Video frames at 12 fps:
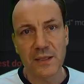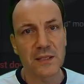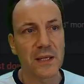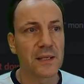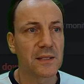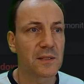It's
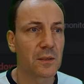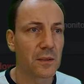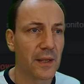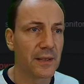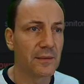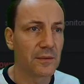
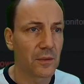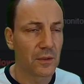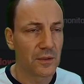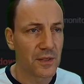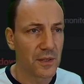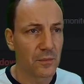
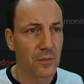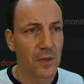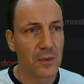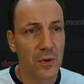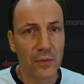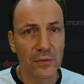$8 in
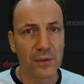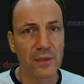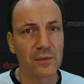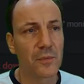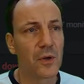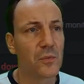a month
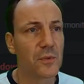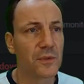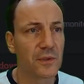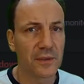at the moment.